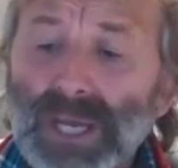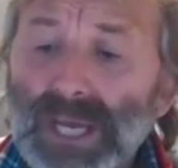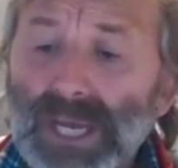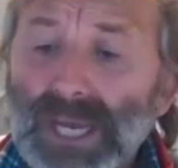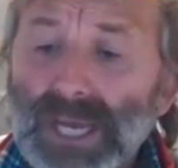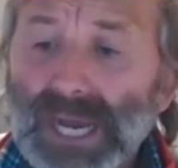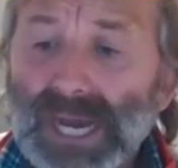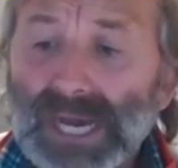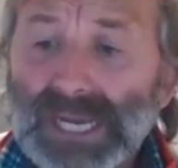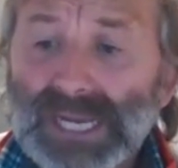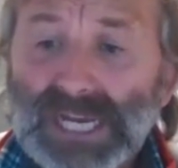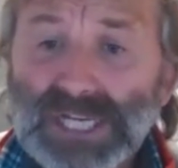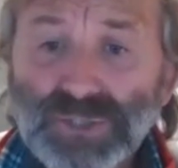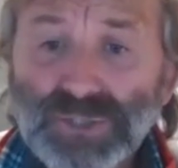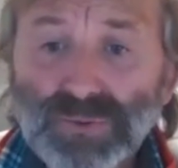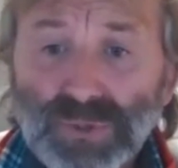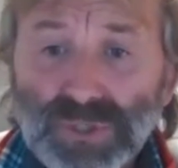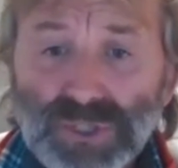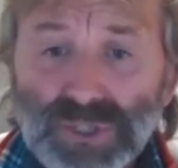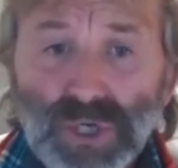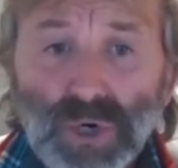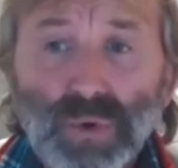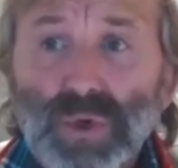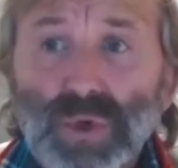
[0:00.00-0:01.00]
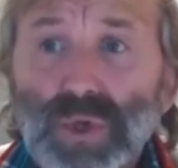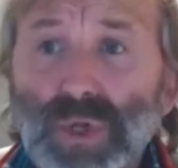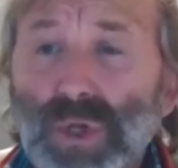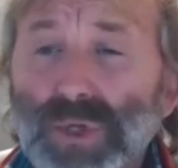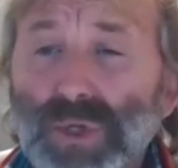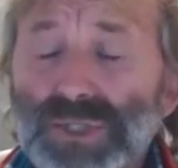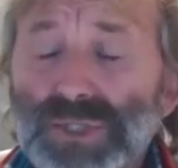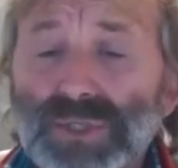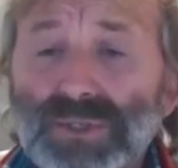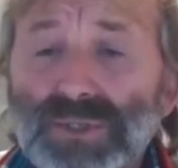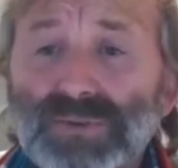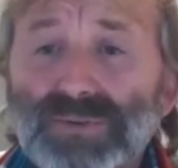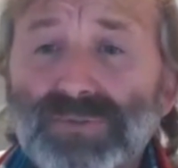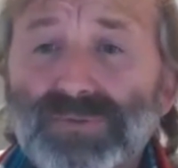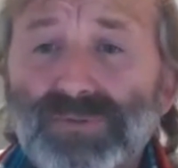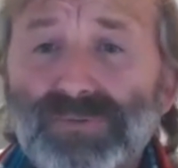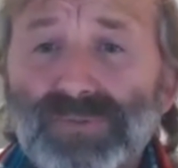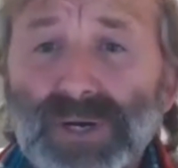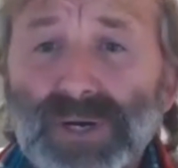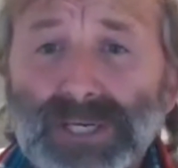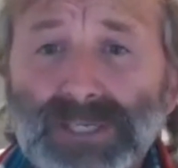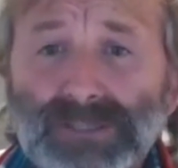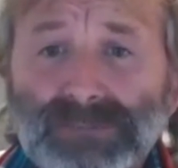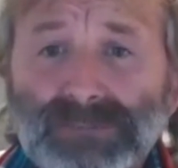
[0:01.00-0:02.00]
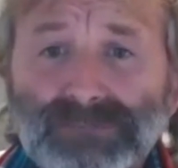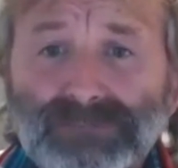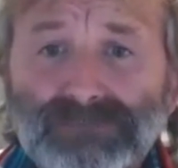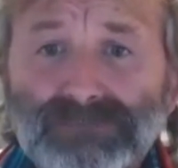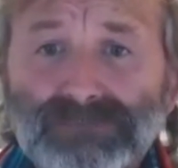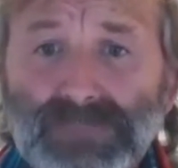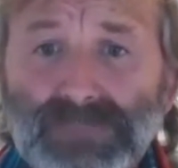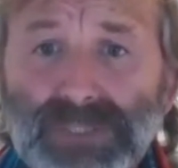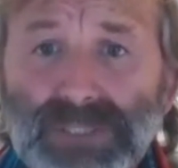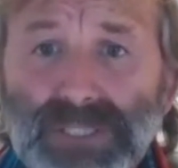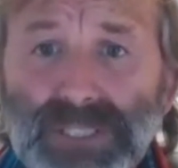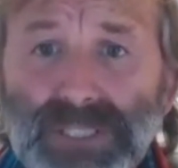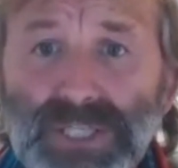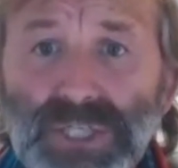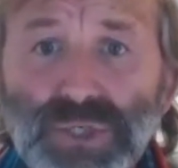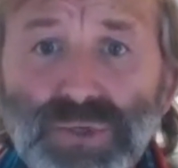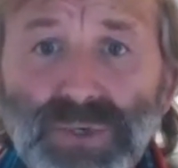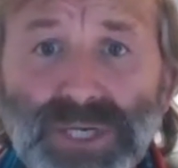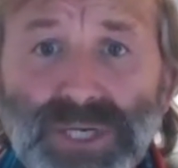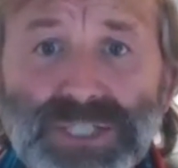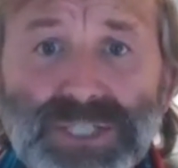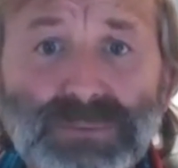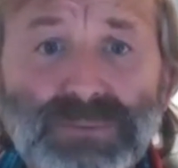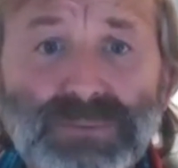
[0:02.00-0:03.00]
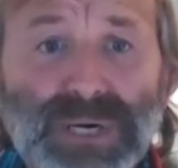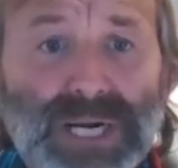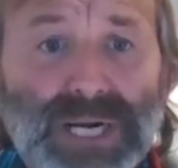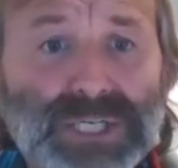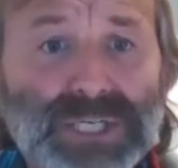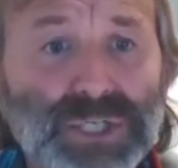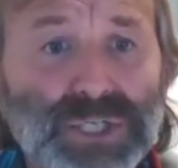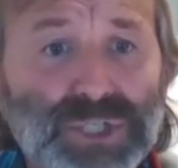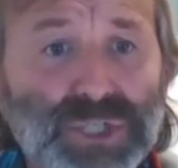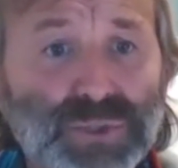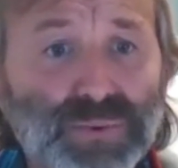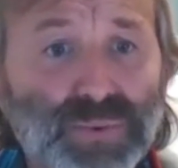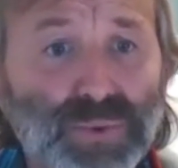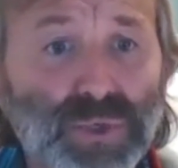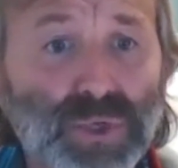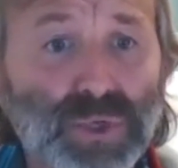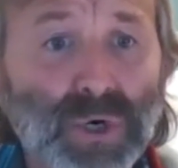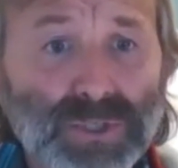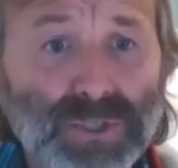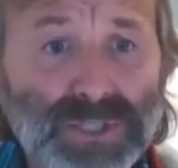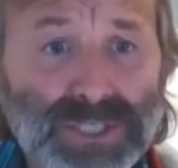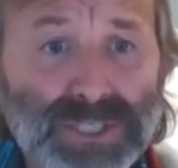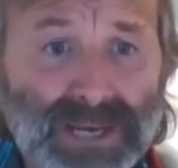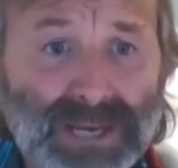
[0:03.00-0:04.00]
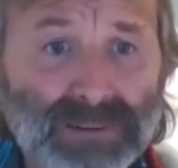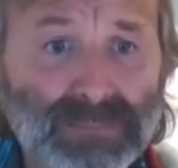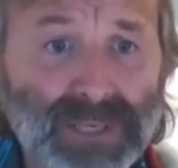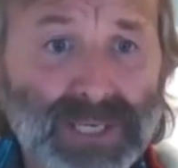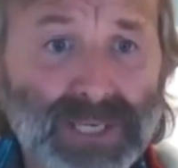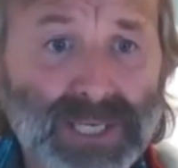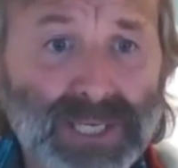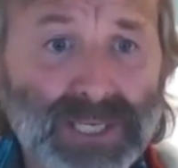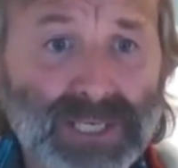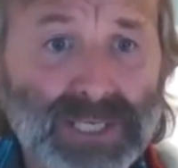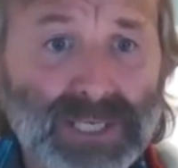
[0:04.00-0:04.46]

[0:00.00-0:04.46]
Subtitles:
And as a result, lots of interested practitioners would contact me